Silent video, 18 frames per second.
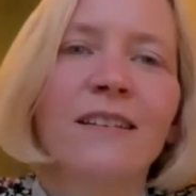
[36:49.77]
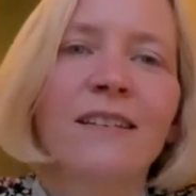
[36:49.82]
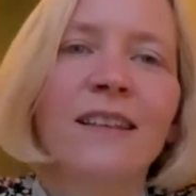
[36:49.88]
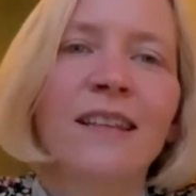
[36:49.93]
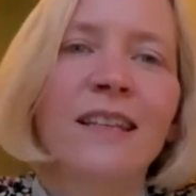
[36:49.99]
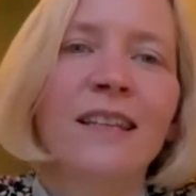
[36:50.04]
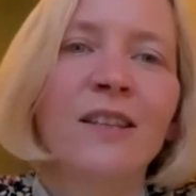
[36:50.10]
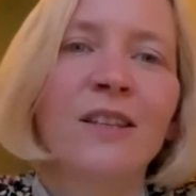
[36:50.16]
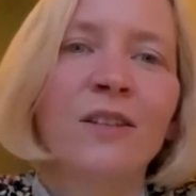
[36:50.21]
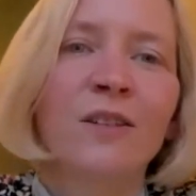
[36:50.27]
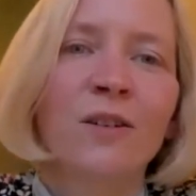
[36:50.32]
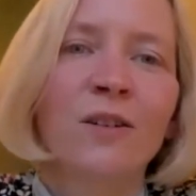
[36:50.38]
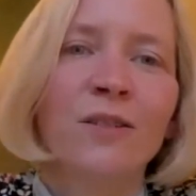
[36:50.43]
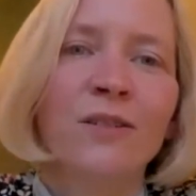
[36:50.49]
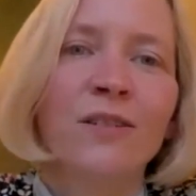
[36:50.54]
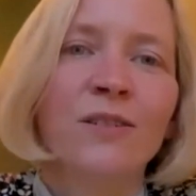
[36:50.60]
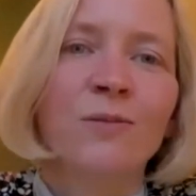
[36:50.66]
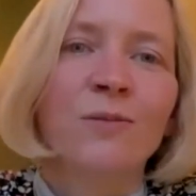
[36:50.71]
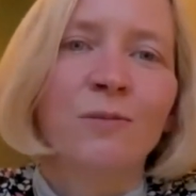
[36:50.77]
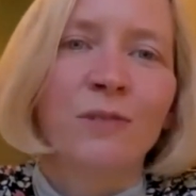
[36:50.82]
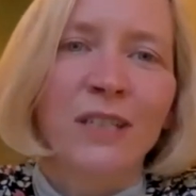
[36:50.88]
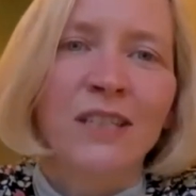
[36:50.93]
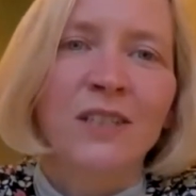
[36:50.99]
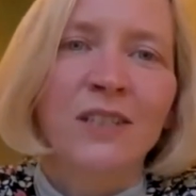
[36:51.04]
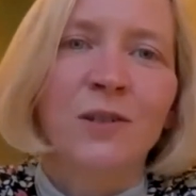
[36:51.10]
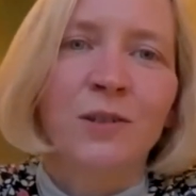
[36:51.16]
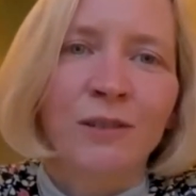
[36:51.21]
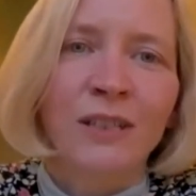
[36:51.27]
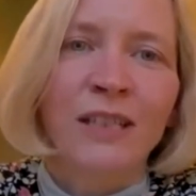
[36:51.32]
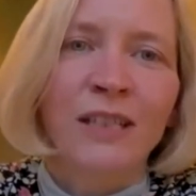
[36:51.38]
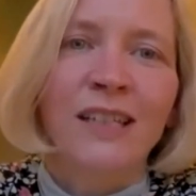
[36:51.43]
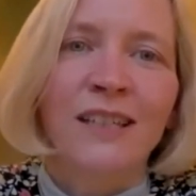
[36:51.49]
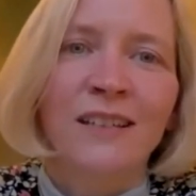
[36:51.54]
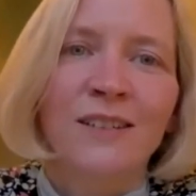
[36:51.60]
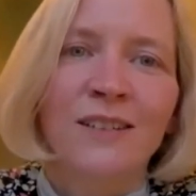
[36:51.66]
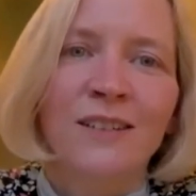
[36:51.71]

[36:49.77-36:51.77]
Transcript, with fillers: did not read Greek?